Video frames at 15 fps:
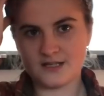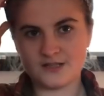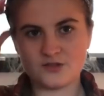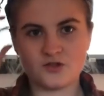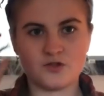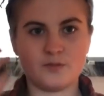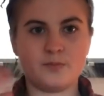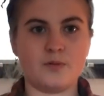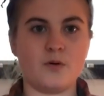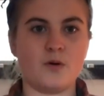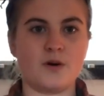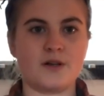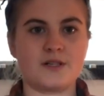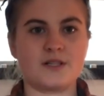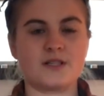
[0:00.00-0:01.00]

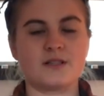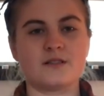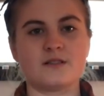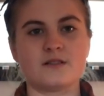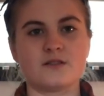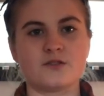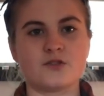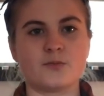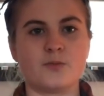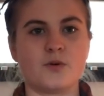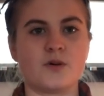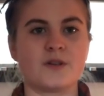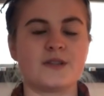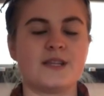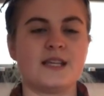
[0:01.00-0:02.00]
support
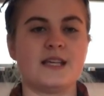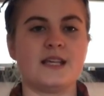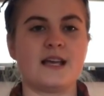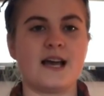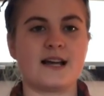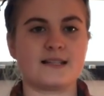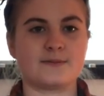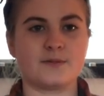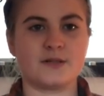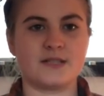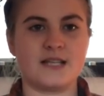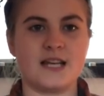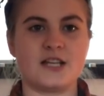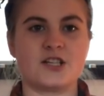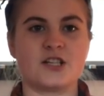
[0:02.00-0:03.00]
the
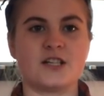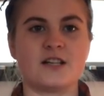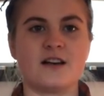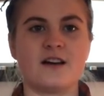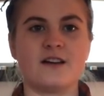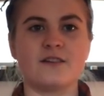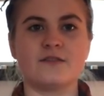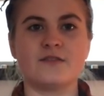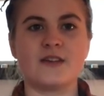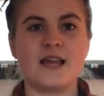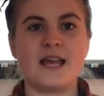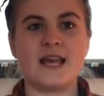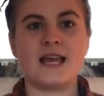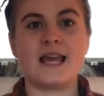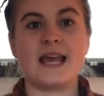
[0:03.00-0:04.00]
exploitation of
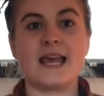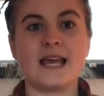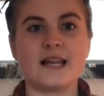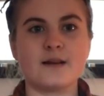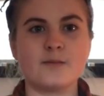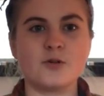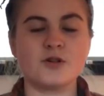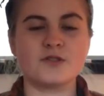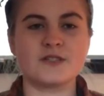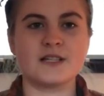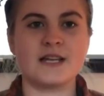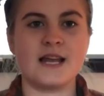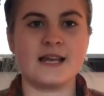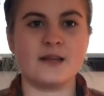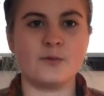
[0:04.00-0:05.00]
animals
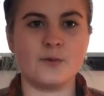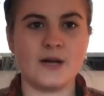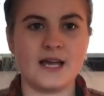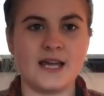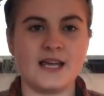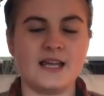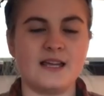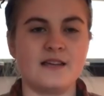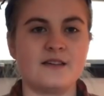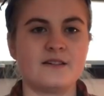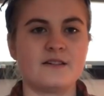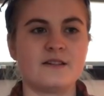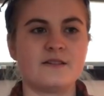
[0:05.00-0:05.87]
in any way,